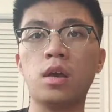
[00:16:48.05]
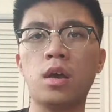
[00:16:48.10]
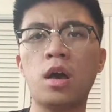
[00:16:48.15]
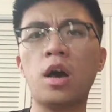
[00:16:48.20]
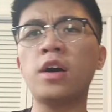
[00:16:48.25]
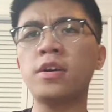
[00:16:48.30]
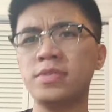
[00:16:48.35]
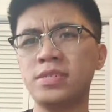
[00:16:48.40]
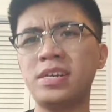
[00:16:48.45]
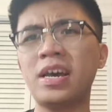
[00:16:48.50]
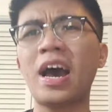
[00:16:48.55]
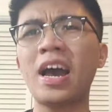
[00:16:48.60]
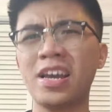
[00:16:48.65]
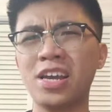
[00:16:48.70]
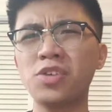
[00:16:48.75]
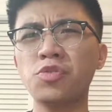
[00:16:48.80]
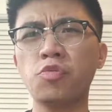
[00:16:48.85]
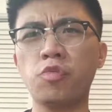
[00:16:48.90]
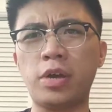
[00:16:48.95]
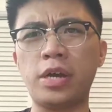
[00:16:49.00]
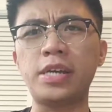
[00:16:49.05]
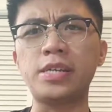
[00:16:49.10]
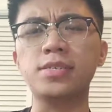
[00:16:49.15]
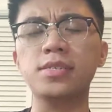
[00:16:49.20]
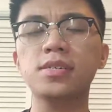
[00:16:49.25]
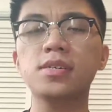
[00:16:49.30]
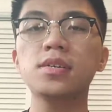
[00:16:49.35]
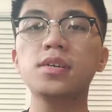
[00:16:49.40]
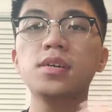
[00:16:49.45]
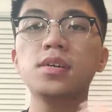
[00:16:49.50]
honestly I can
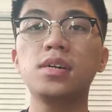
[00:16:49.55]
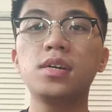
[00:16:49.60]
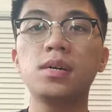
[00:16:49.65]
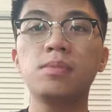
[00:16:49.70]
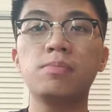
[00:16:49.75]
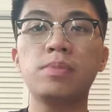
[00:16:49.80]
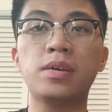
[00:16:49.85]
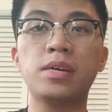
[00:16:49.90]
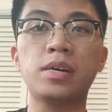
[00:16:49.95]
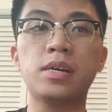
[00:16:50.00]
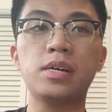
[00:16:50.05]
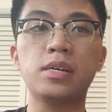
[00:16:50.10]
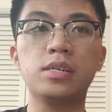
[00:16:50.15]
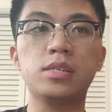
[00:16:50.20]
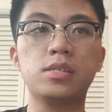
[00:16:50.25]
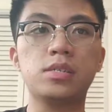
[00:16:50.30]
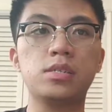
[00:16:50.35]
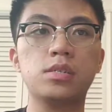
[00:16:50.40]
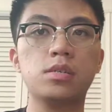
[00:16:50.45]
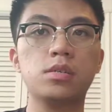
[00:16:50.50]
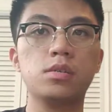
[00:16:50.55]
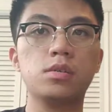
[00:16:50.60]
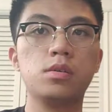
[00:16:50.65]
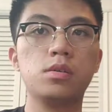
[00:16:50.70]
wait, because